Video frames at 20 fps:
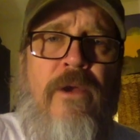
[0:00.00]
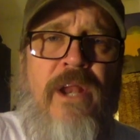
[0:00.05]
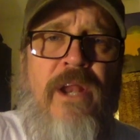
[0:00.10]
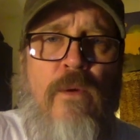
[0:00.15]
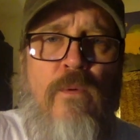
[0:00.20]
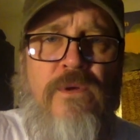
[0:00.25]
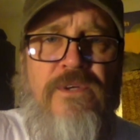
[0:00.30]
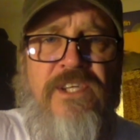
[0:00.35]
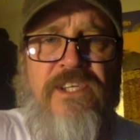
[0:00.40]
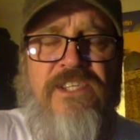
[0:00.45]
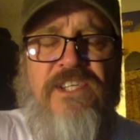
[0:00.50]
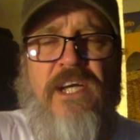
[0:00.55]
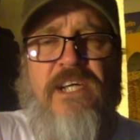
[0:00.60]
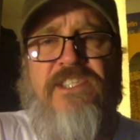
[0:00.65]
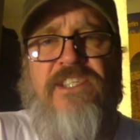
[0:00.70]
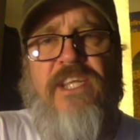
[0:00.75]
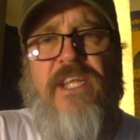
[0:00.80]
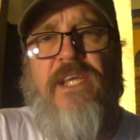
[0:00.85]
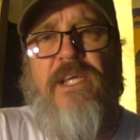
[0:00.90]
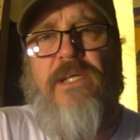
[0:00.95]
and I won't
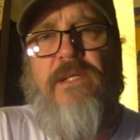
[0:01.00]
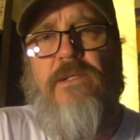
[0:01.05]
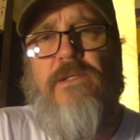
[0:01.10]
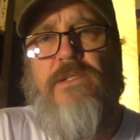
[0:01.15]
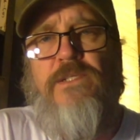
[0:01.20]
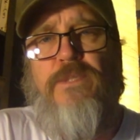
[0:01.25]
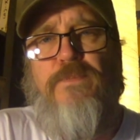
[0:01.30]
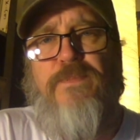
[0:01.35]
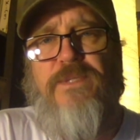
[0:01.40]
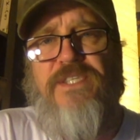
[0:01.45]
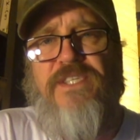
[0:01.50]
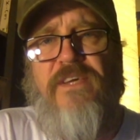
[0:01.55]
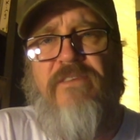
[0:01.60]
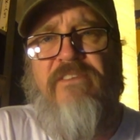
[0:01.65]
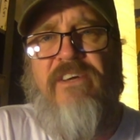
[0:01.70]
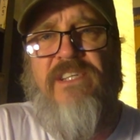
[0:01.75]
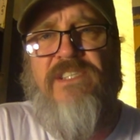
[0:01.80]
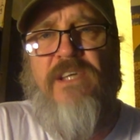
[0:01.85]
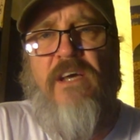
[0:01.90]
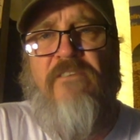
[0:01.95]
discuss any
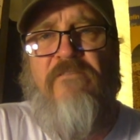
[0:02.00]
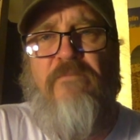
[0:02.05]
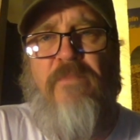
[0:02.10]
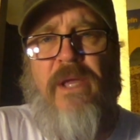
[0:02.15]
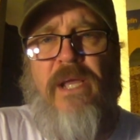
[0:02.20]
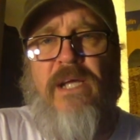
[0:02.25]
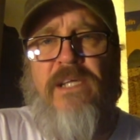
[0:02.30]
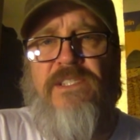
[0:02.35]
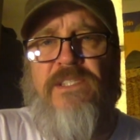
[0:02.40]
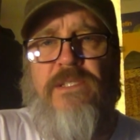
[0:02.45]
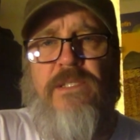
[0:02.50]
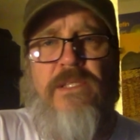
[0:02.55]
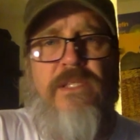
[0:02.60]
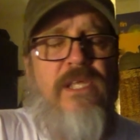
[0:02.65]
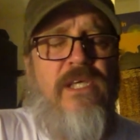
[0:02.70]
specifics of because